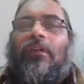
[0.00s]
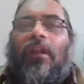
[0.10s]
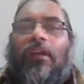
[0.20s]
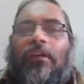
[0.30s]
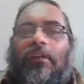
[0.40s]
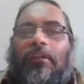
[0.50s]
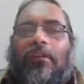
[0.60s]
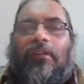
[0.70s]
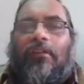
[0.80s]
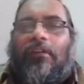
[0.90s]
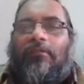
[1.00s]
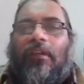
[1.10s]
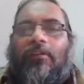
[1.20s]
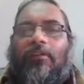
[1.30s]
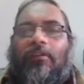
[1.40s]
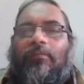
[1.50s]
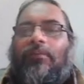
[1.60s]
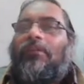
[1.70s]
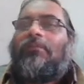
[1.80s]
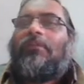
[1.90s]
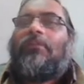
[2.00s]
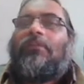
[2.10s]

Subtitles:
Last year it was observed.